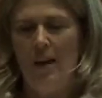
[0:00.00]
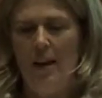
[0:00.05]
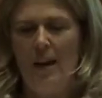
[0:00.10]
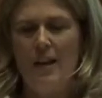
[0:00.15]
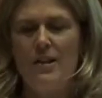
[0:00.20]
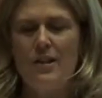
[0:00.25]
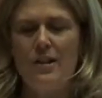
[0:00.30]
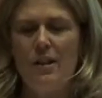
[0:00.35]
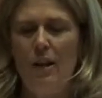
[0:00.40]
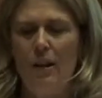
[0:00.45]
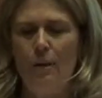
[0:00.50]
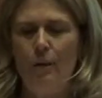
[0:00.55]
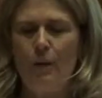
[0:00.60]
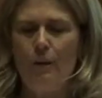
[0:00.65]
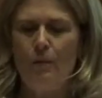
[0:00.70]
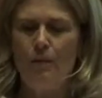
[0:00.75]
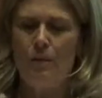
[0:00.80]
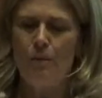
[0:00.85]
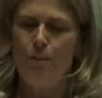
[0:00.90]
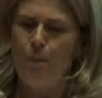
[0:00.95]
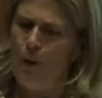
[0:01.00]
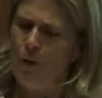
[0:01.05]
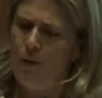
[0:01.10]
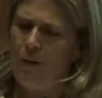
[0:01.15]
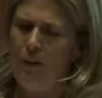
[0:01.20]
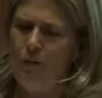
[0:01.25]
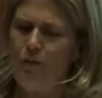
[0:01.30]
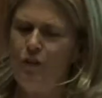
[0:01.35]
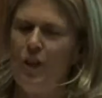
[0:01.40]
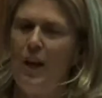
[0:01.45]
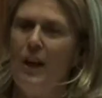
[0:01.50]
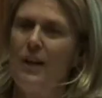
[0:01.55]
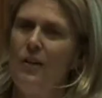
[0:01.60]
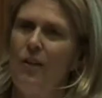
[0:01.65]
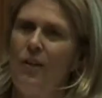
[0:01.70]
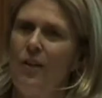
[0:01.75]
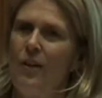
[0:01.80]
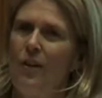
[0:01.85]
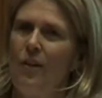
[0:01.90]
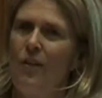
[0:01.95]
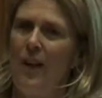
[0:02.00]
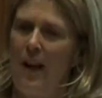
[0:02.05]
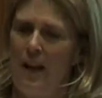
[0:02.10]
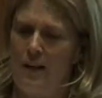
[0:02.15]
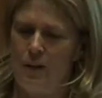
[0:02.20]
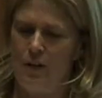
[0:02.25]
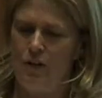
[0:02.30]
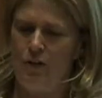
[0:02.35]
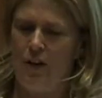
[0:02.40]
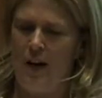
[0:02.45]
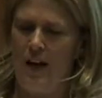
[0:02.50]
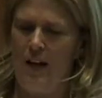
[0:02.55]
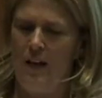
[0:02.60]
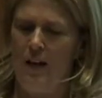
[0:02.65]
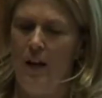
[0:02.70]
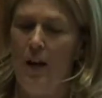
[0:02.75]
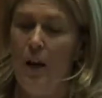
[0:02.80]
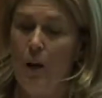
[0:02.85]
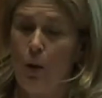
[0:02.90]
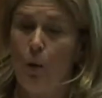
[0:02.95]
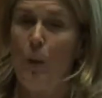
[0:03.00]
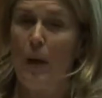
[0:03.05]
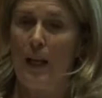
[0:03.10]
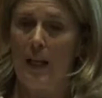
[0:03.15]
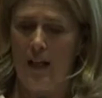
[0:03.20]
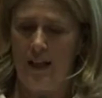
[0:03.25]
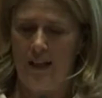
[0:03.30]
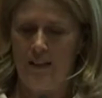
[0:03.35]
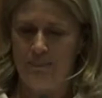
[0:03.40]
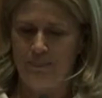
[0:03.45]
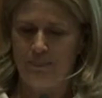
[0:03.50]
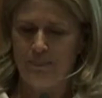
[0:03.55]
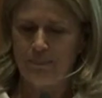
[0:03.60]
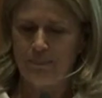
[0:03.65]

It's delivered positive changes into South Australia quickly.